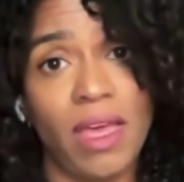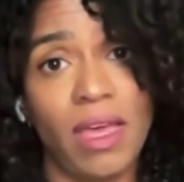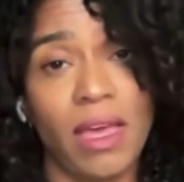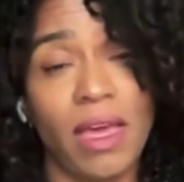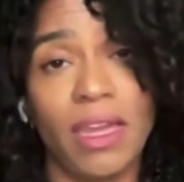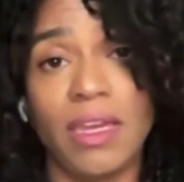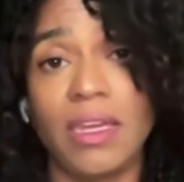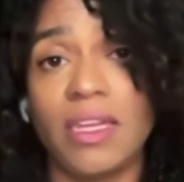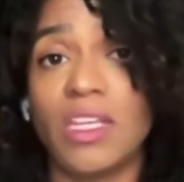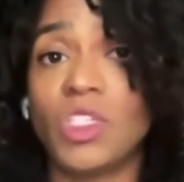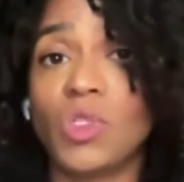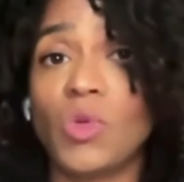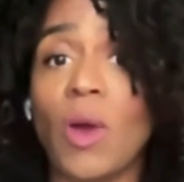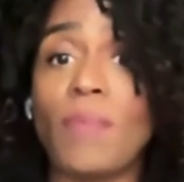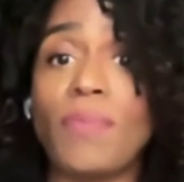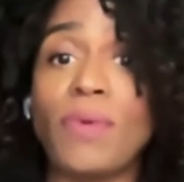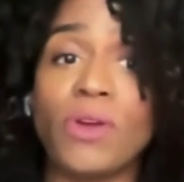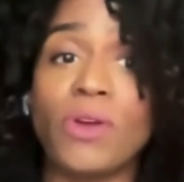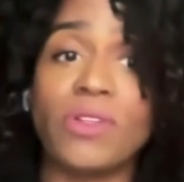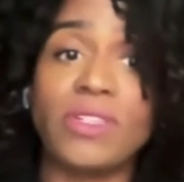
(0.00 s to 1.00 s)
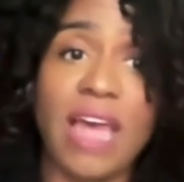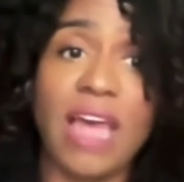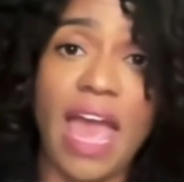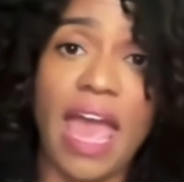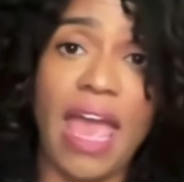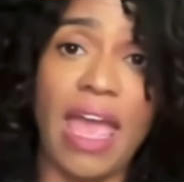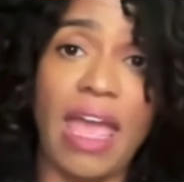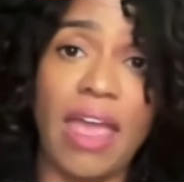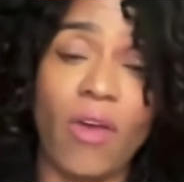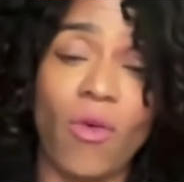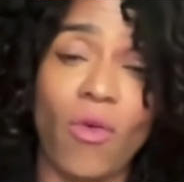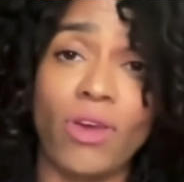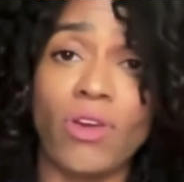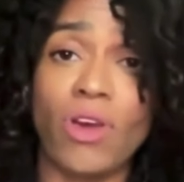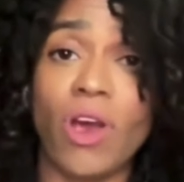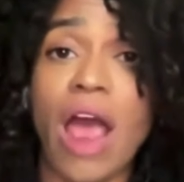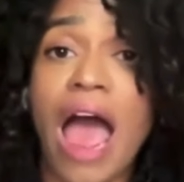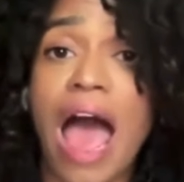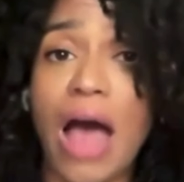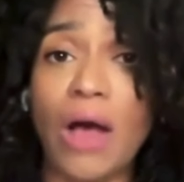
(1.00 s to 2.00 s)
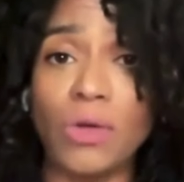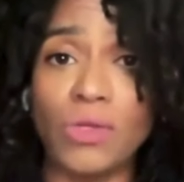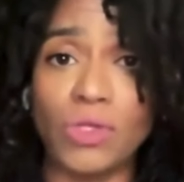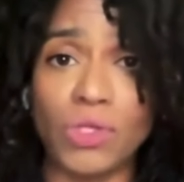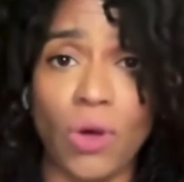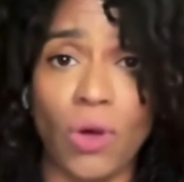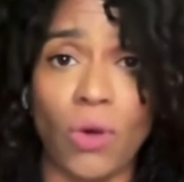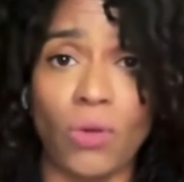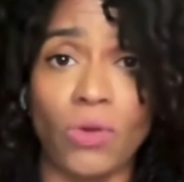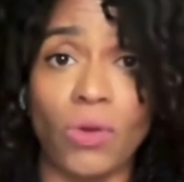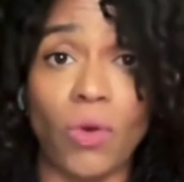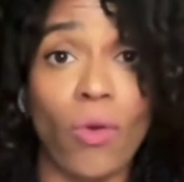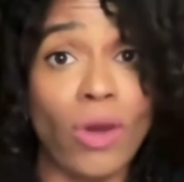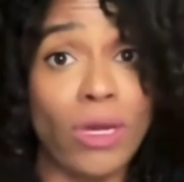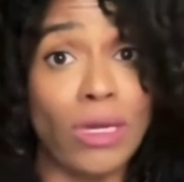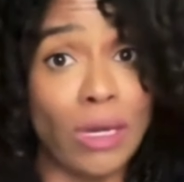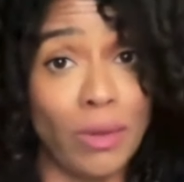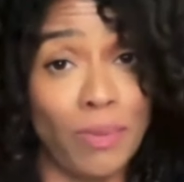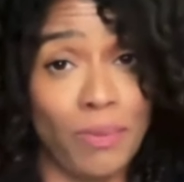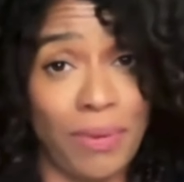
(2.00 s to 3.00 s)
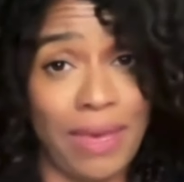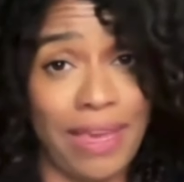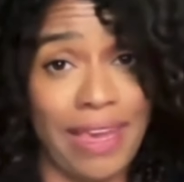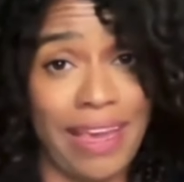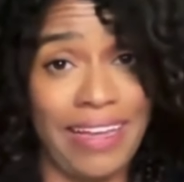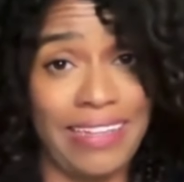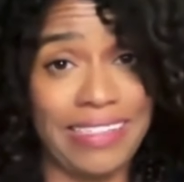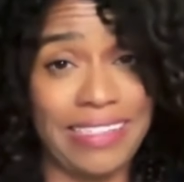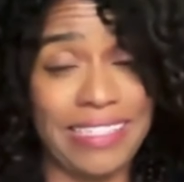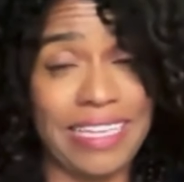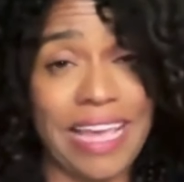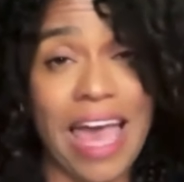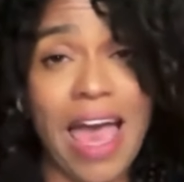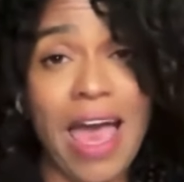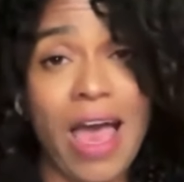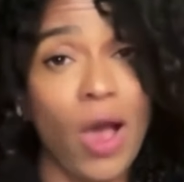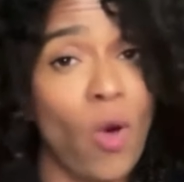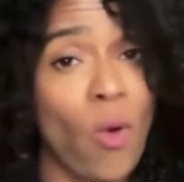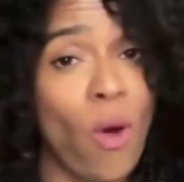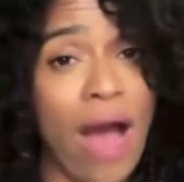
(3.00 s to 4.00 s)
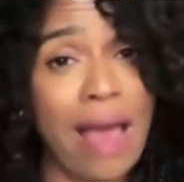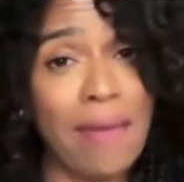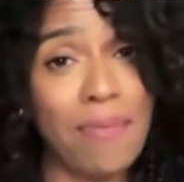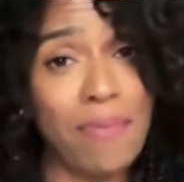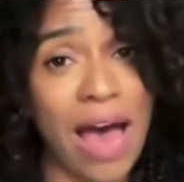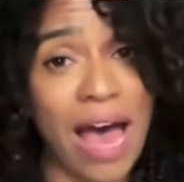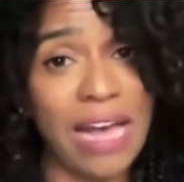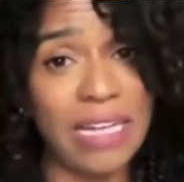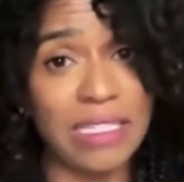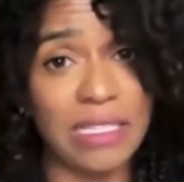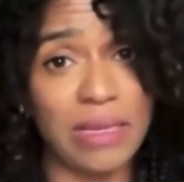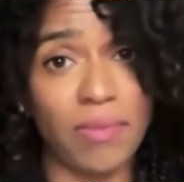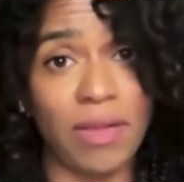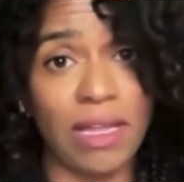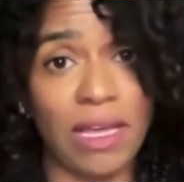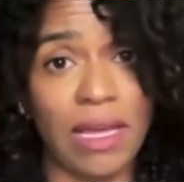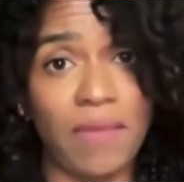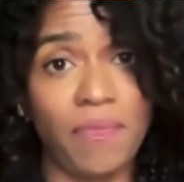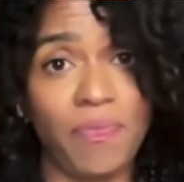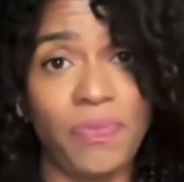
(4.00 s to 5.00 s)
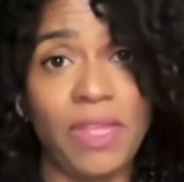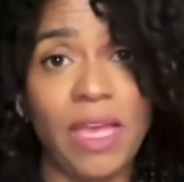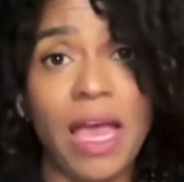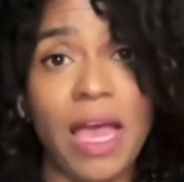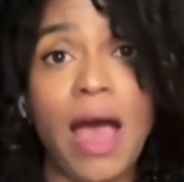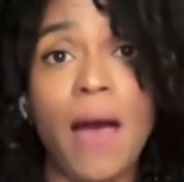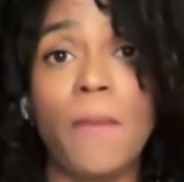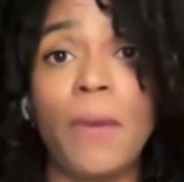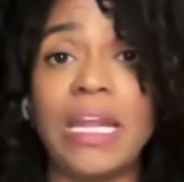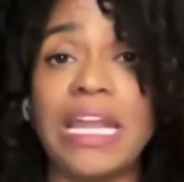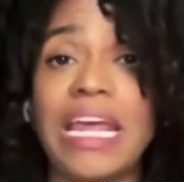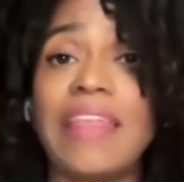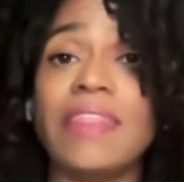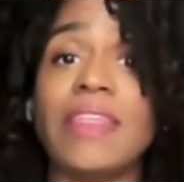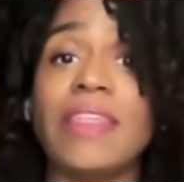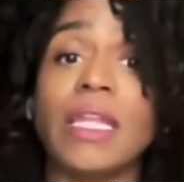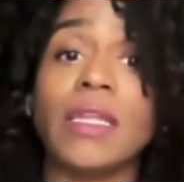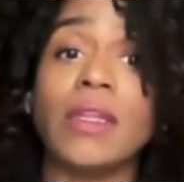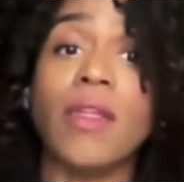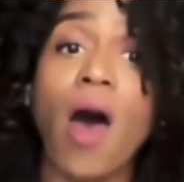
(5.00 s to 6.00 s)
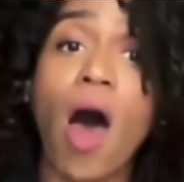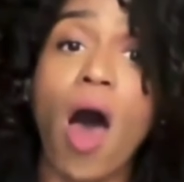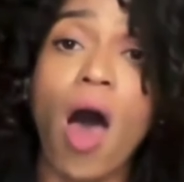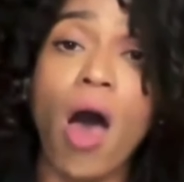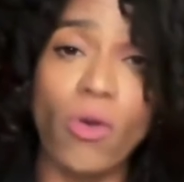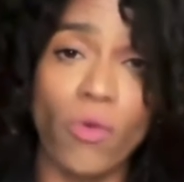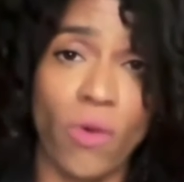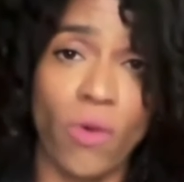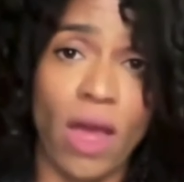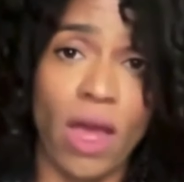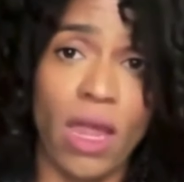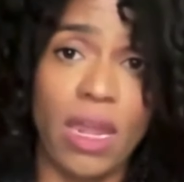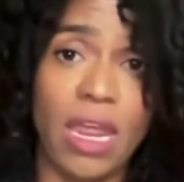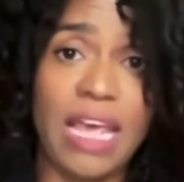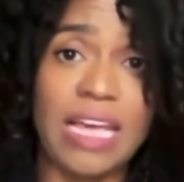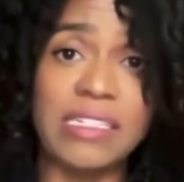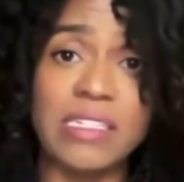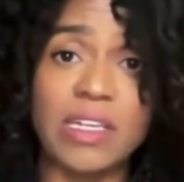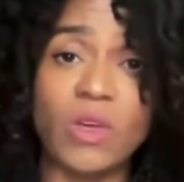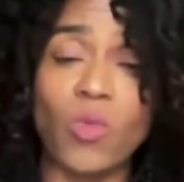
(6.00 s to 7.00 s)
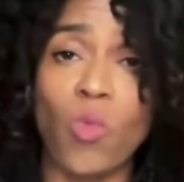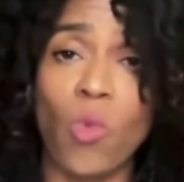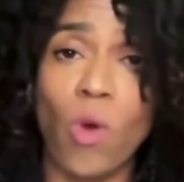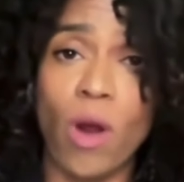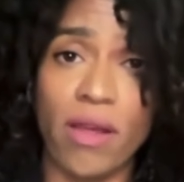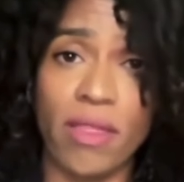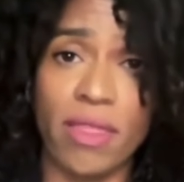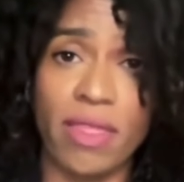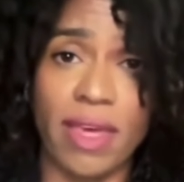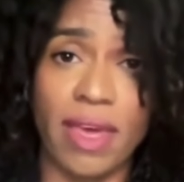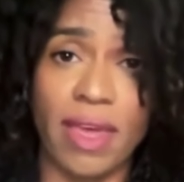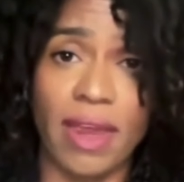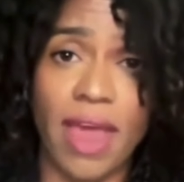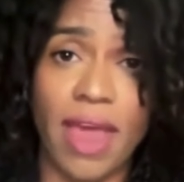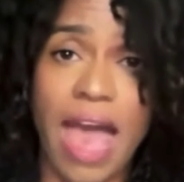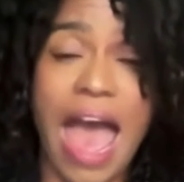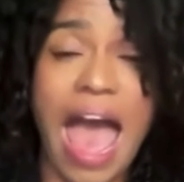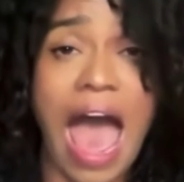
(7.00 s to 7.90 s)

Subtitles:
Could it disrupt your day or your household or your peace? Quite possibly. But in the long run, is it worth it?